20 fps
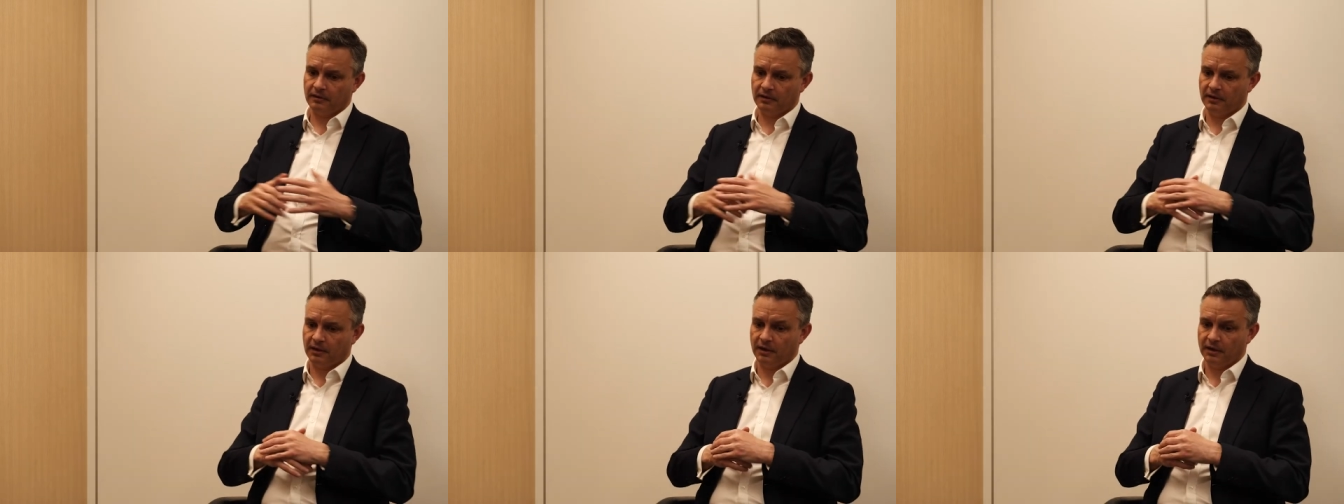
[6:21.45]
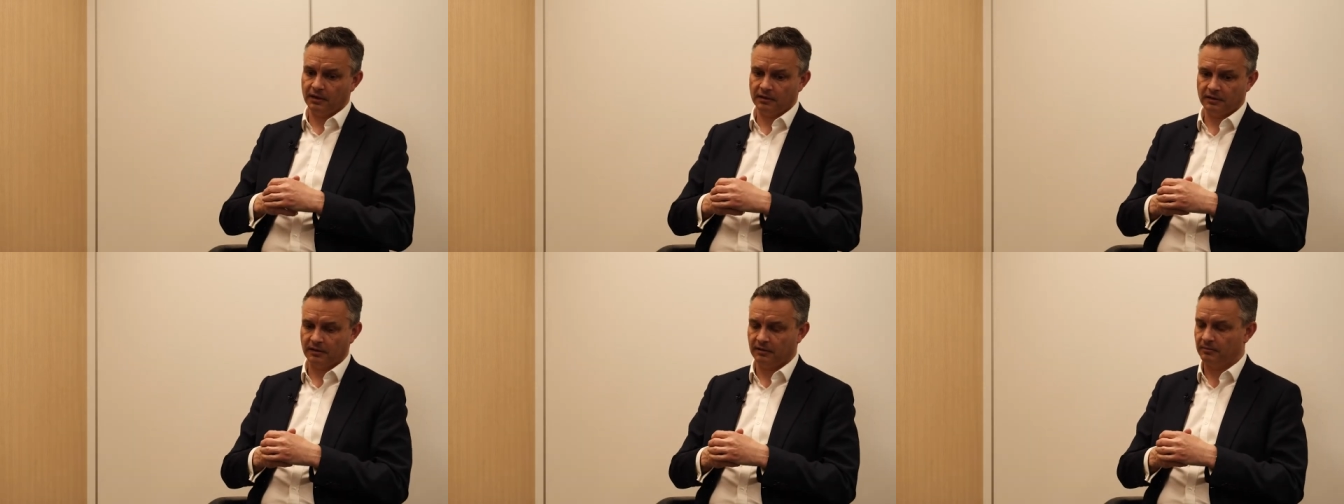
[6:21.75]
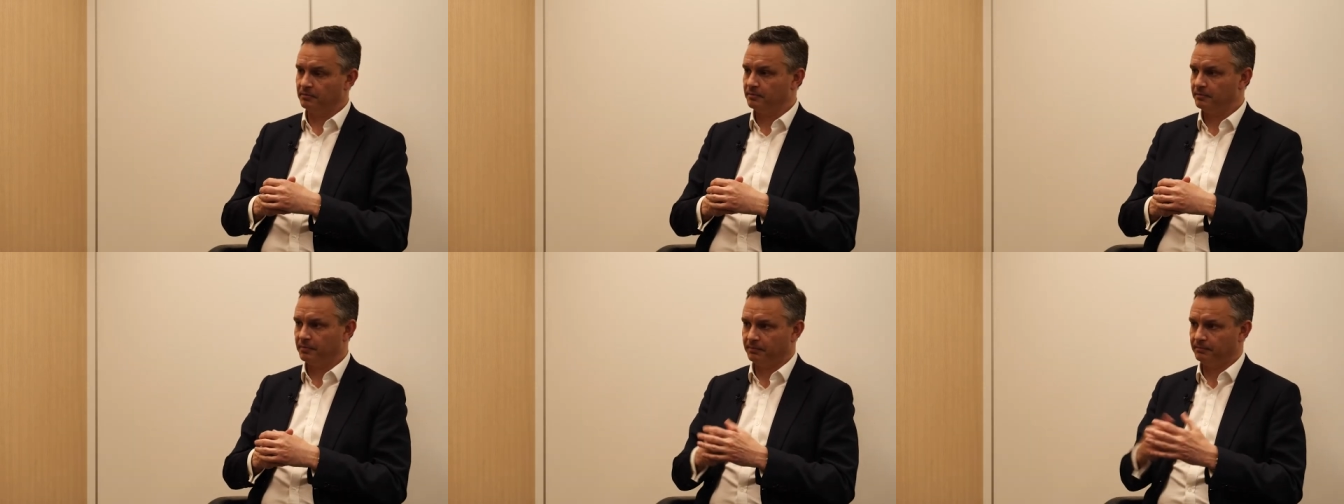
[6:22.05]
uh,
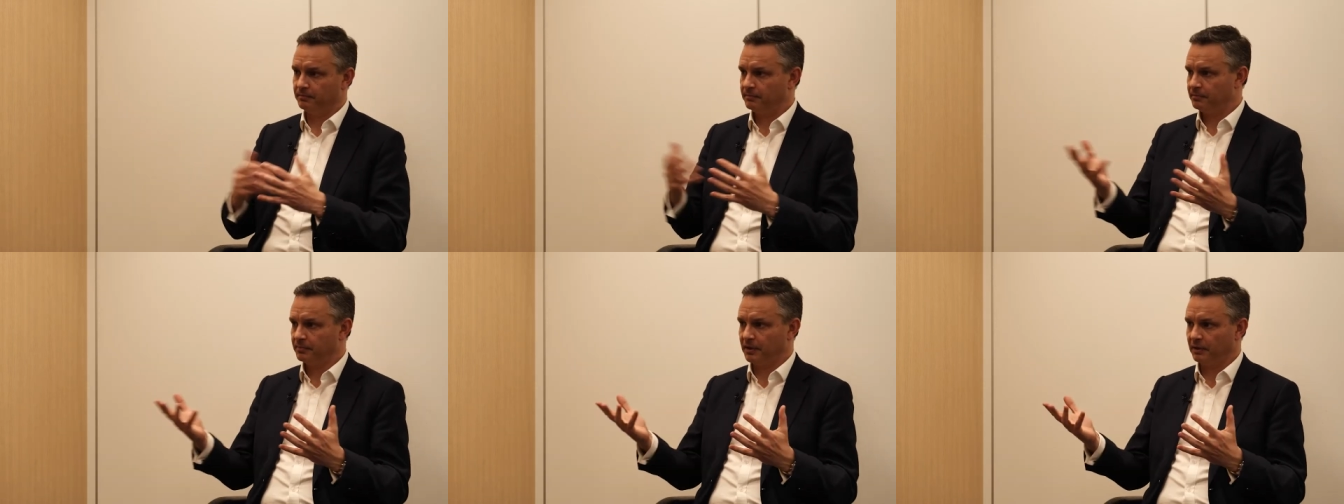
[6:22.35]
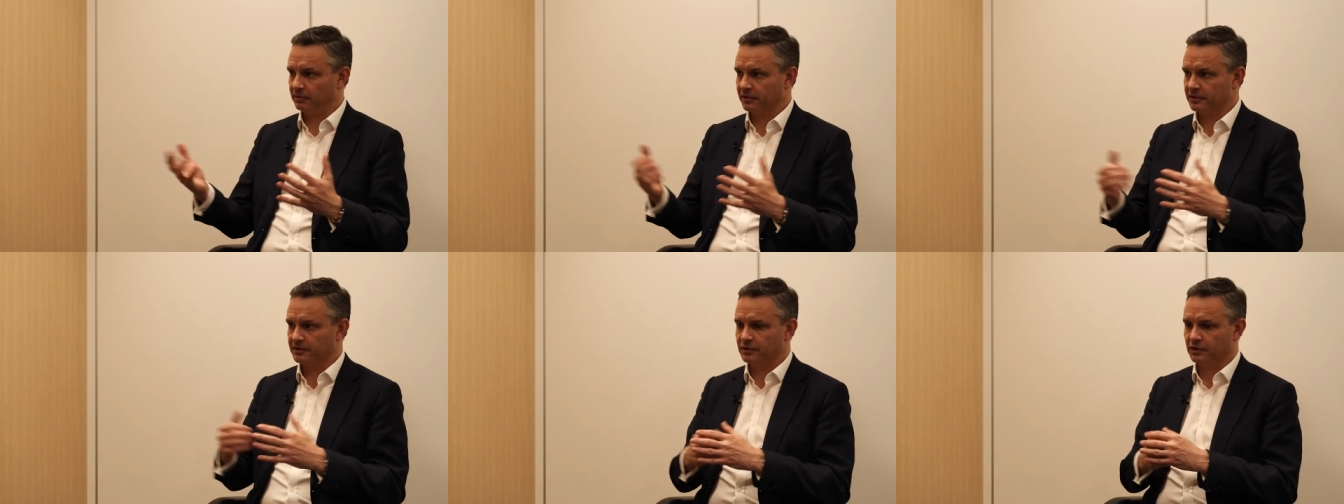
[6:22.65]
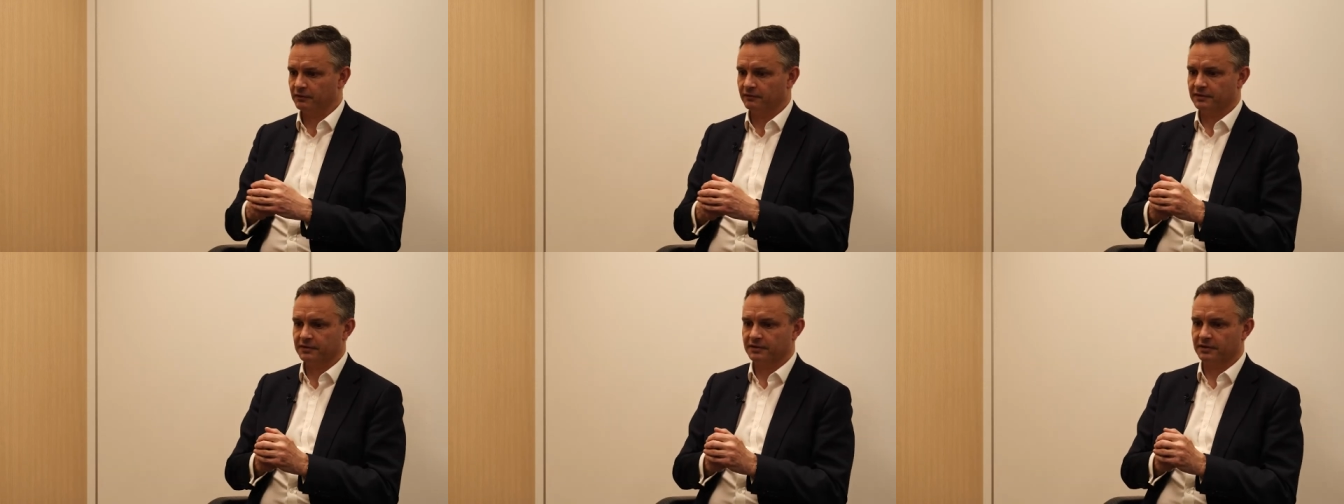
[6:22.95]
the public
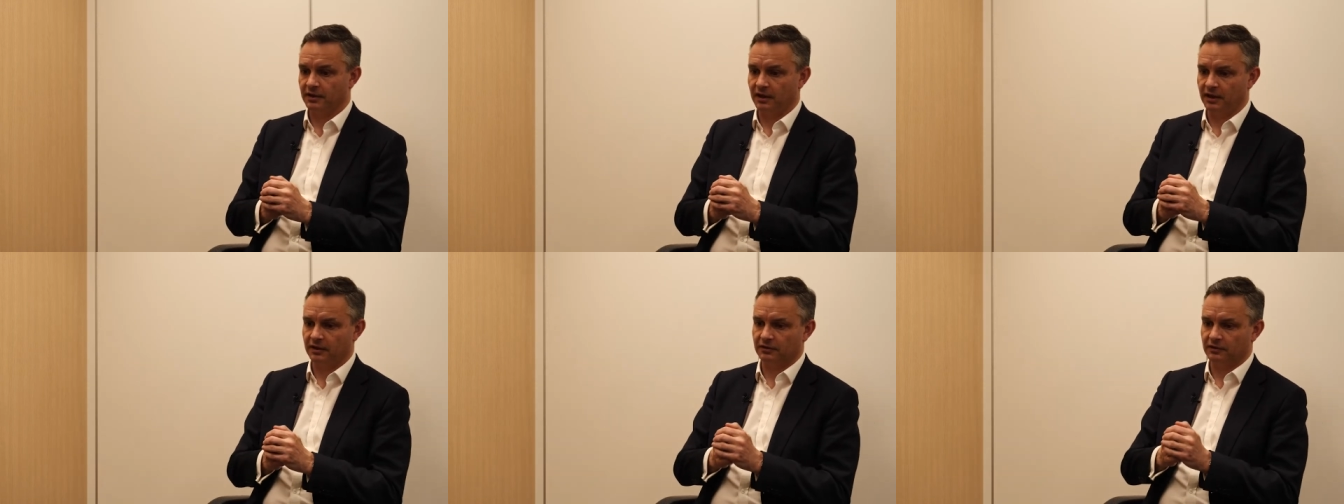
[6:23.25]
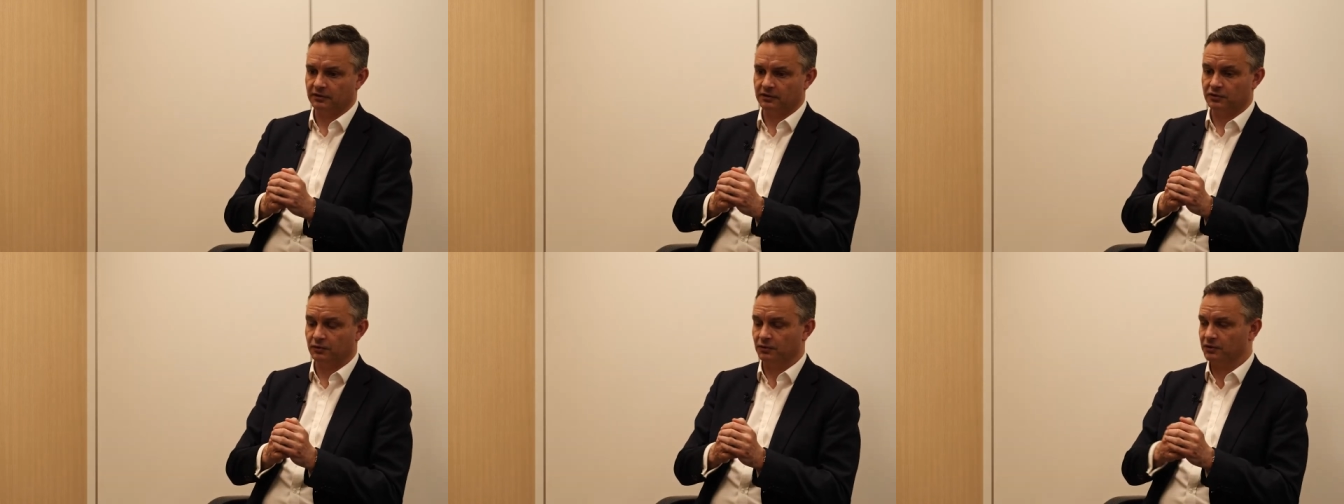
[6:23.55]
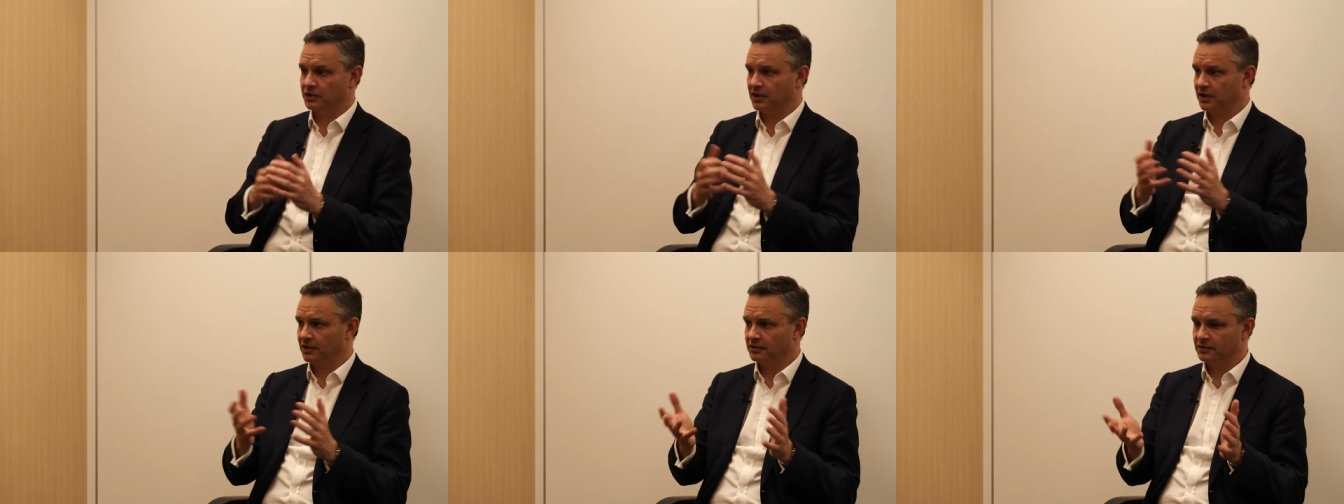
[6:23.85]
service and it
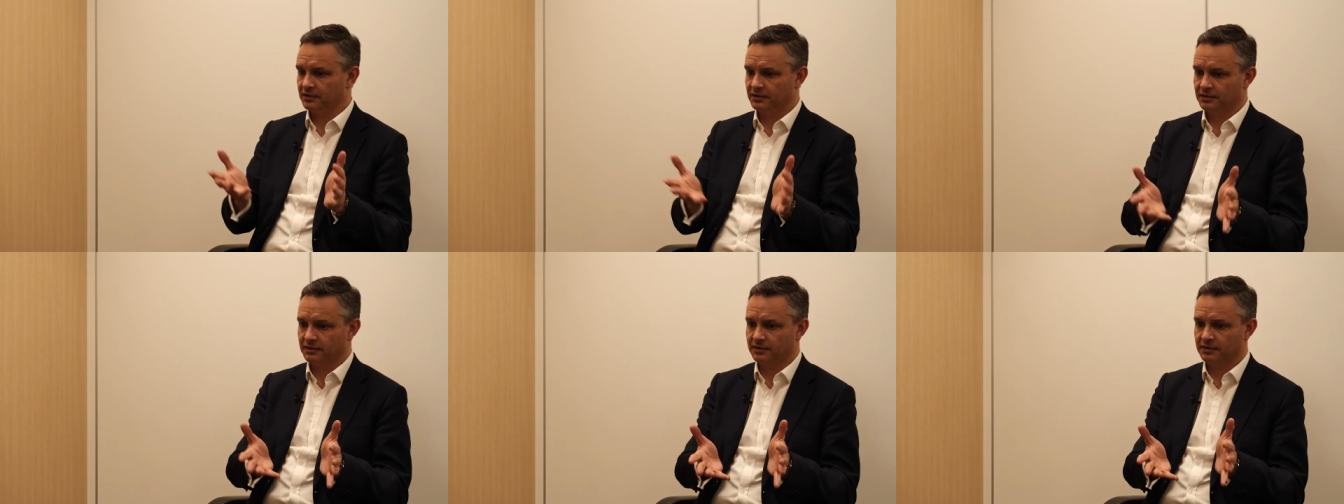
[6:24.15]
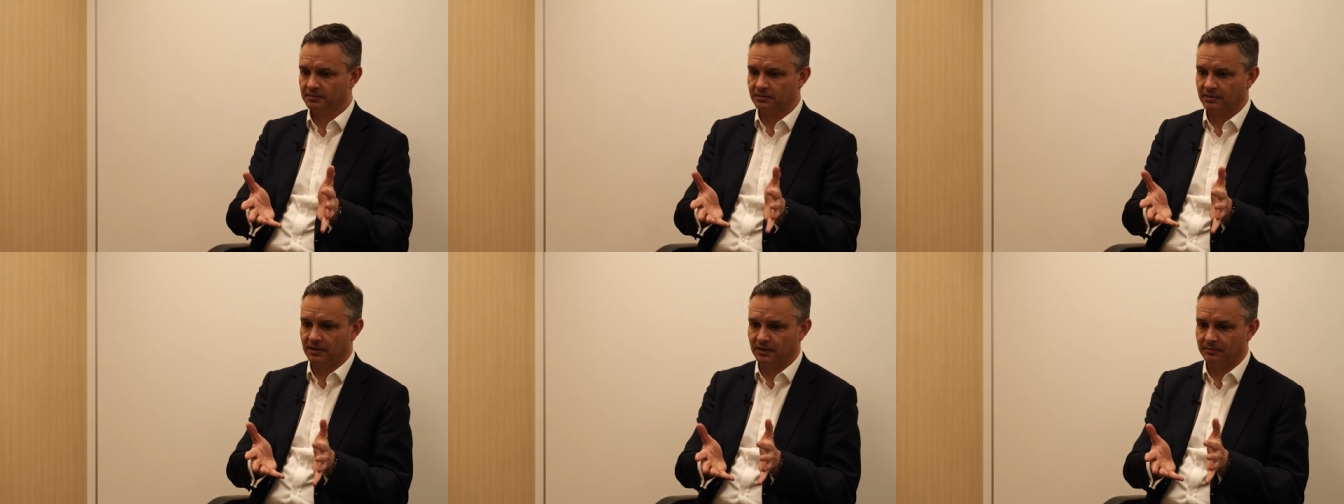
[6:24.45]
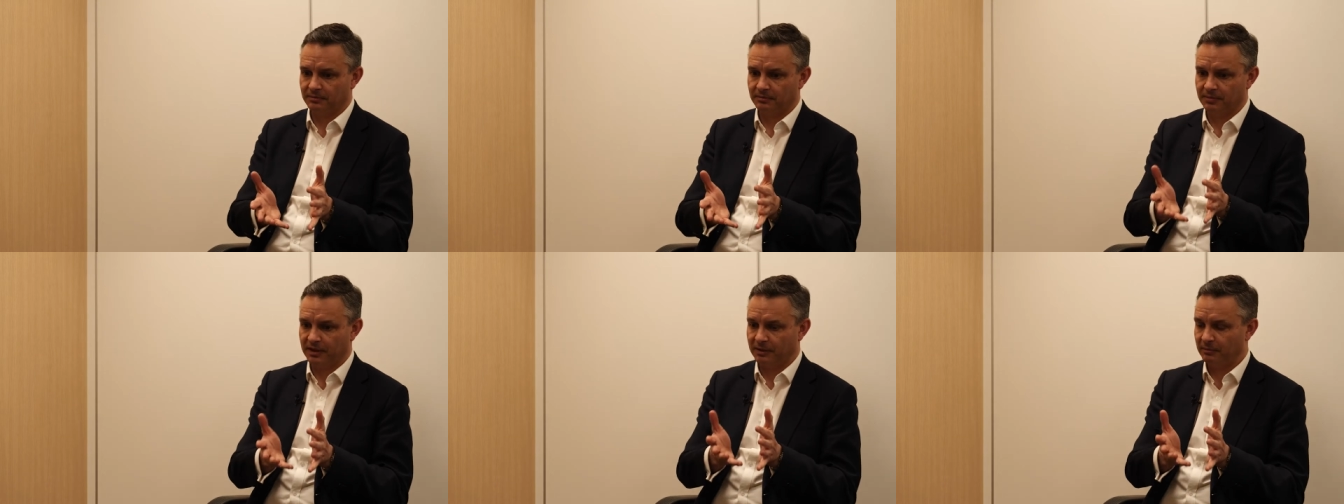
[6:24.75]
shortchanges
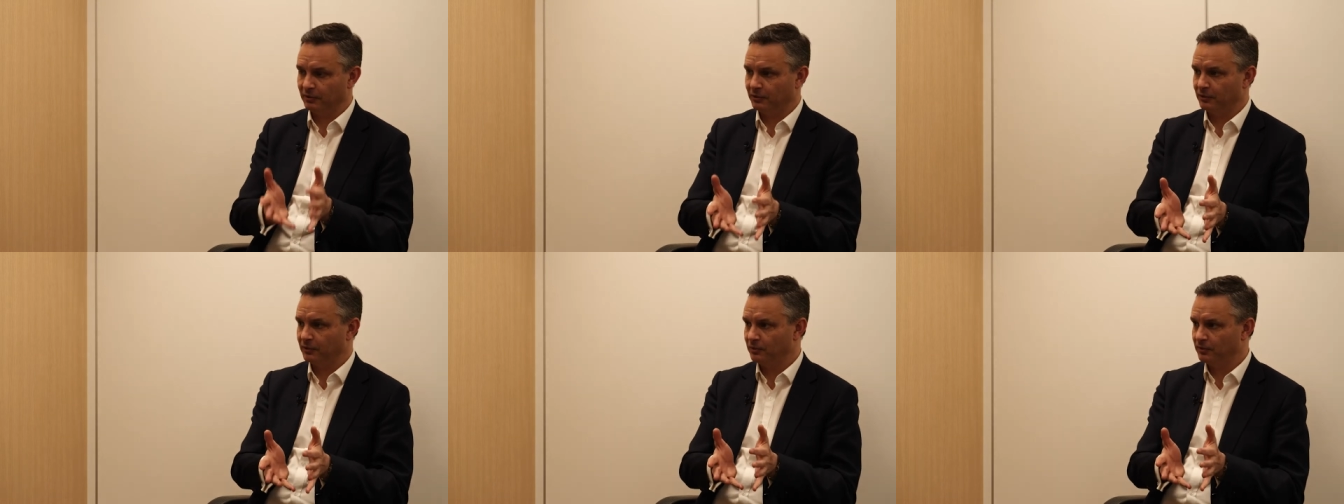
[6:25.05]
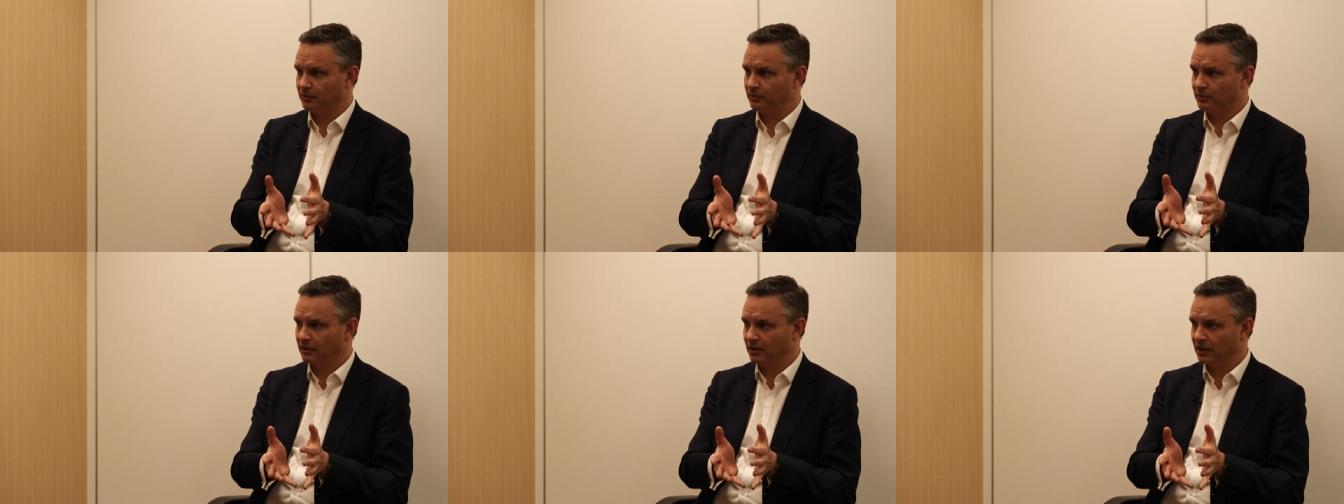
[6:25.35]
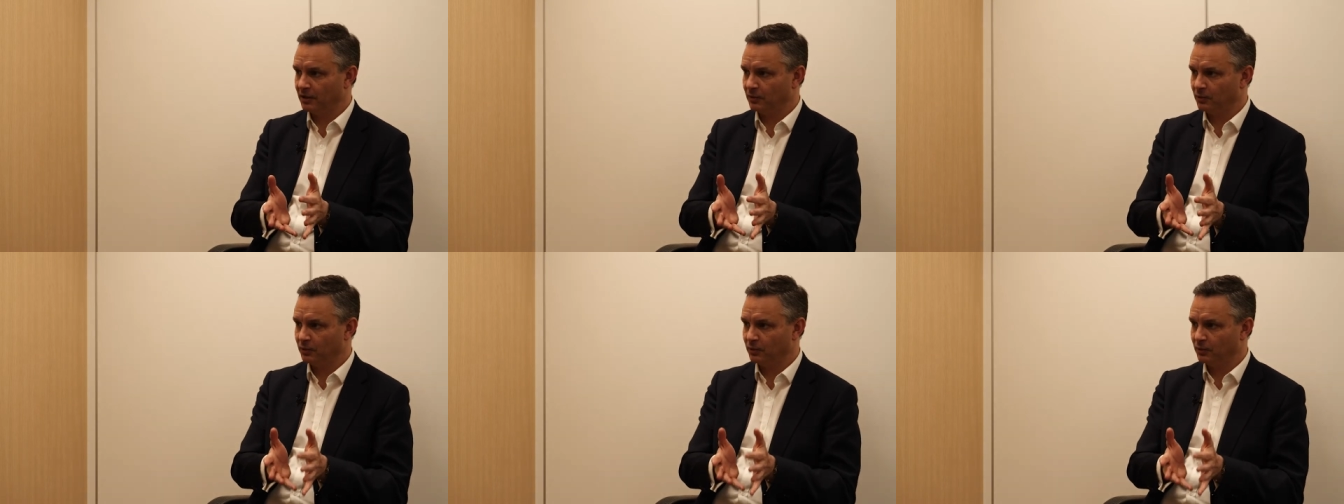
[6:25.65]
um, people who uh,